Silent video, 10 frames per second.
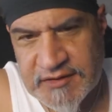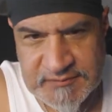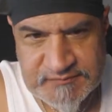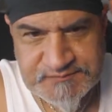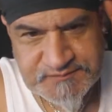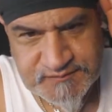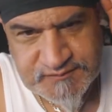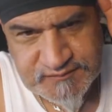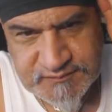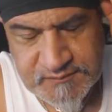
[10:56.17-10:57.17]
Then
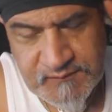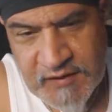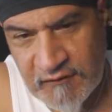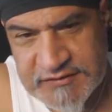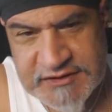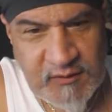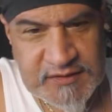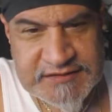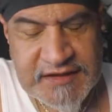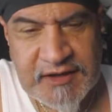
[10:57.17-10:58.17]
obviously I
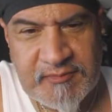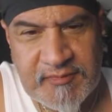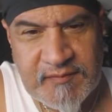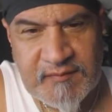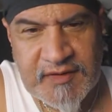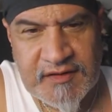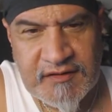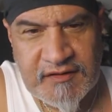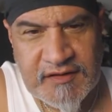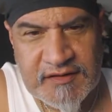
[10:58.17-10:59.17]
will sign it, but
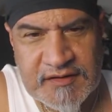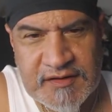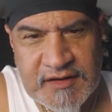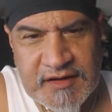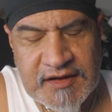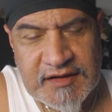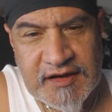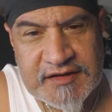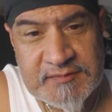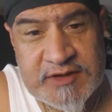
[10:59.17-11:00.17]
a
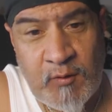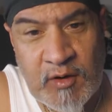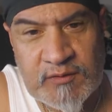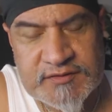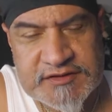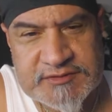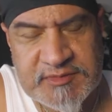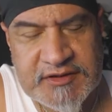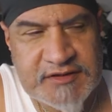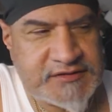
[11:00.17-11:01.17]
lot of times I won't, just
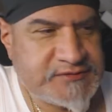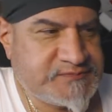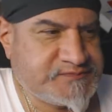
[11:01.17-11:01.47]
because